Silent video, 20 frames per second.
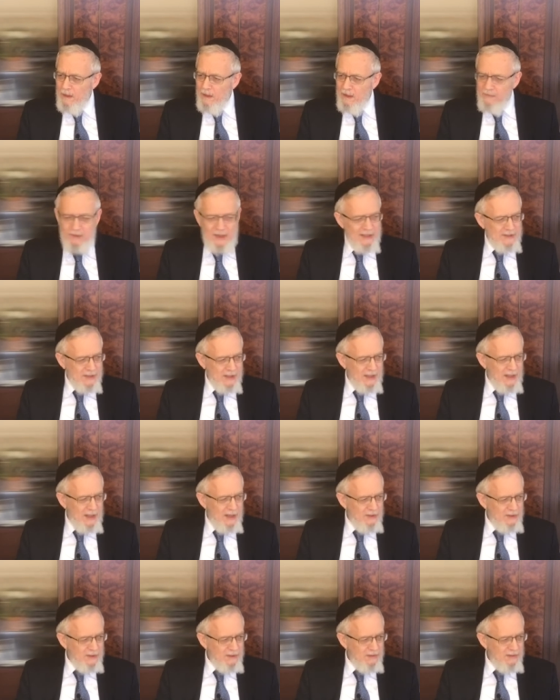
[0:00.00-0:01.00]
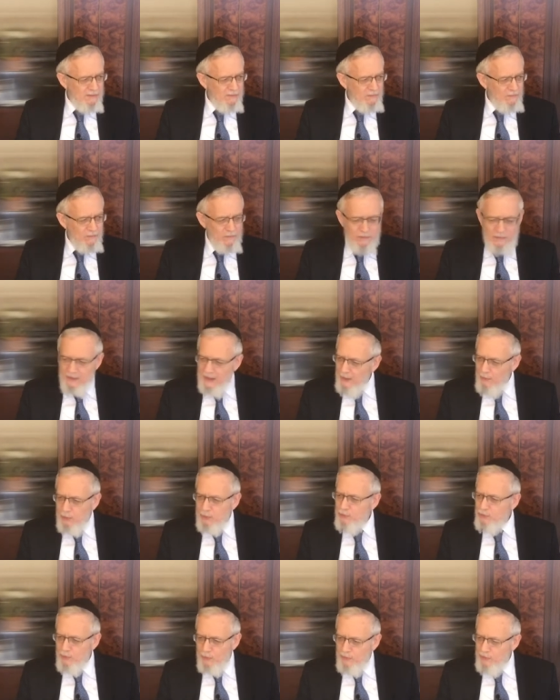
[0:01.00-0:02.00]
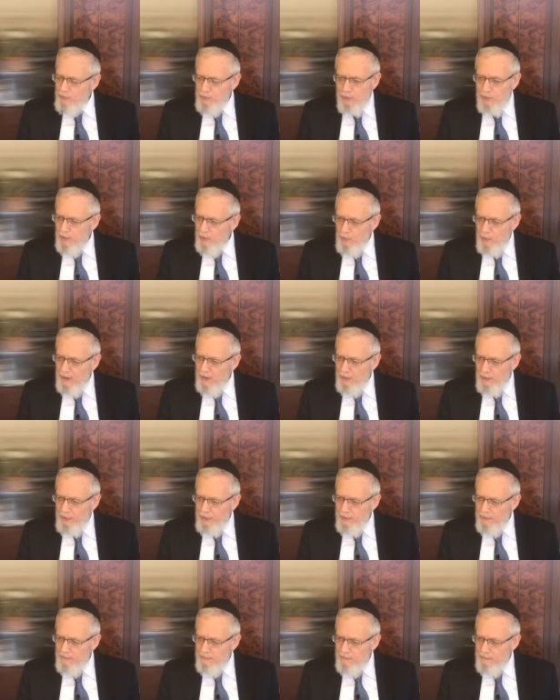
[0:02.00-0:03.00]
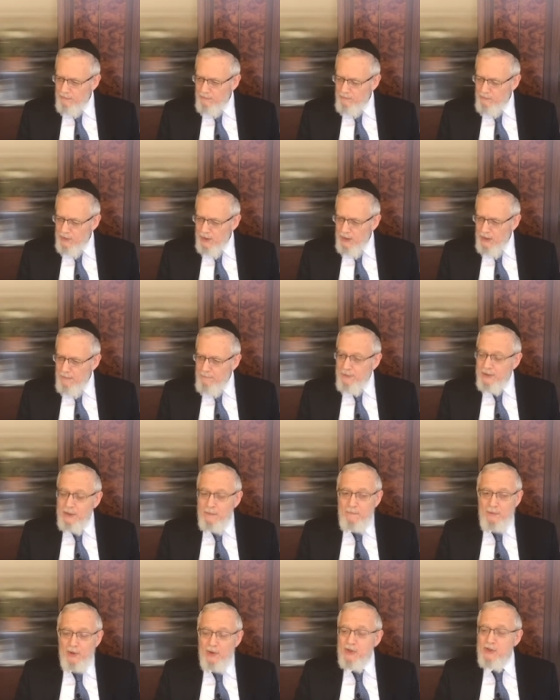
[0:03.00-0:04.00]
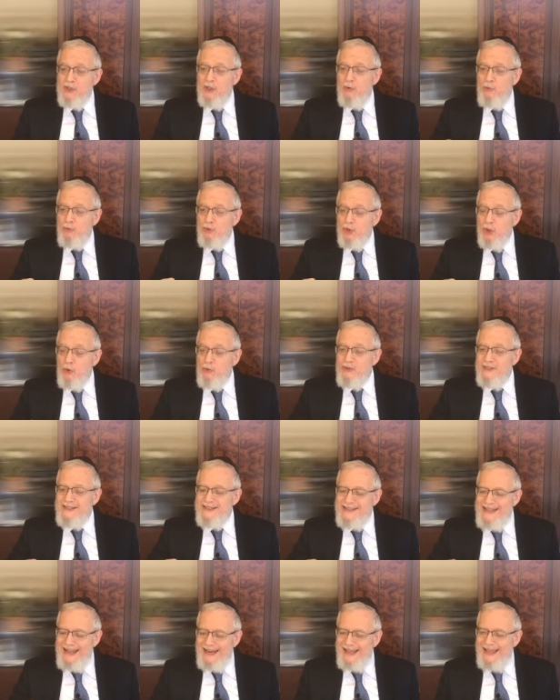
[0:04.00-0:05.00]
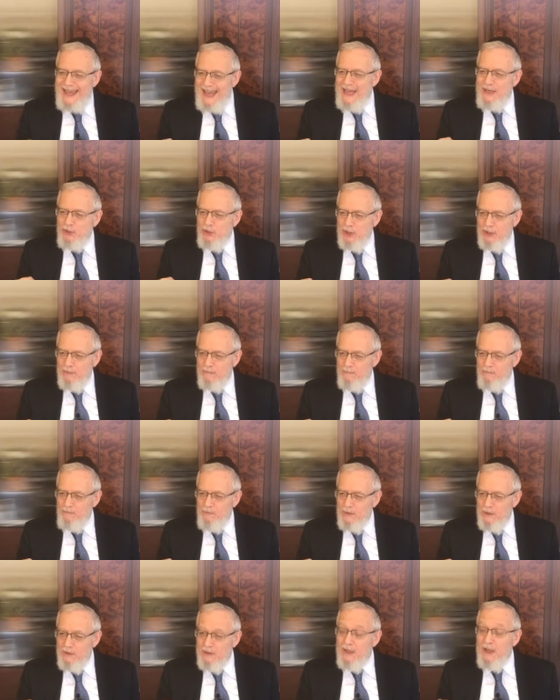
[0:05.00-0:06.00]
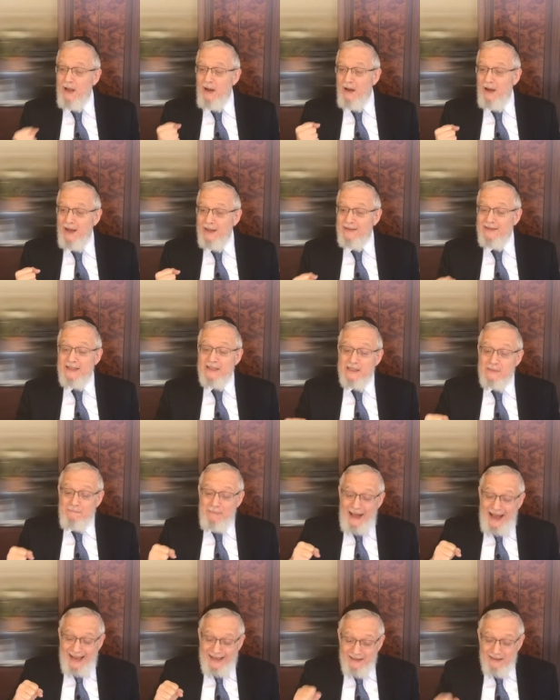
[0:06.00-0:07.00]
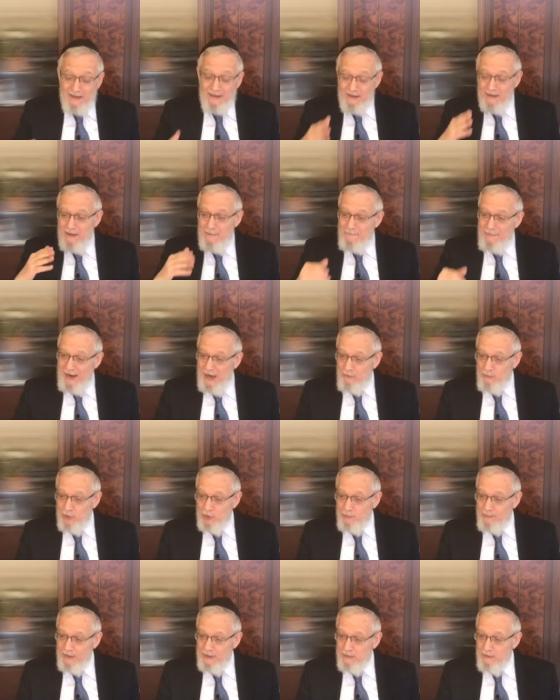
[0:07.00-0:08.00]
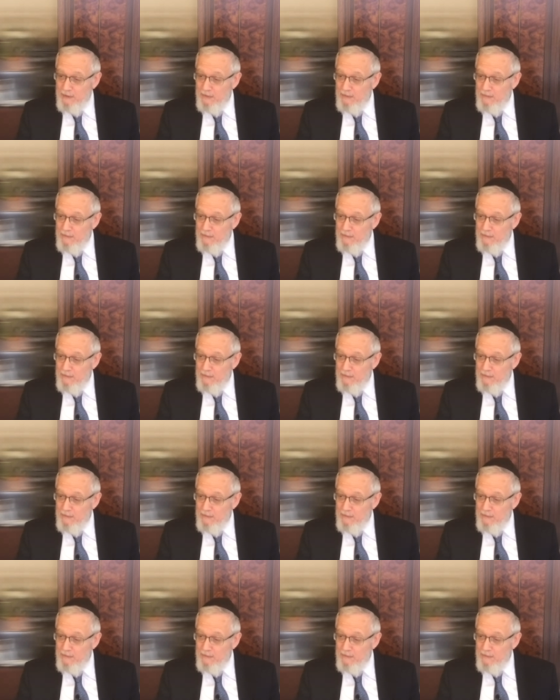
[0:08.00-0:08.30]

If that's the case, I would withdraw the wealth. But the person who shows his dedication to God despite impoverishment,